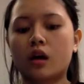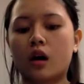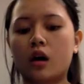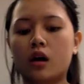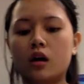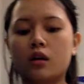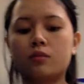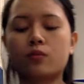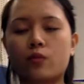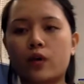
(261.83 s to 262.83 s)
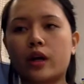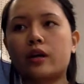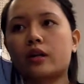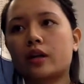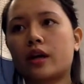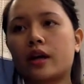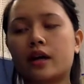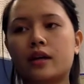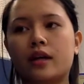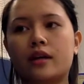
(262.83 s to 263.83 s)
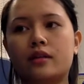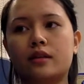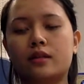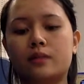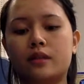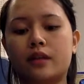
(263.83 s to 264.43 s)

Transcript: Ryder Kine has been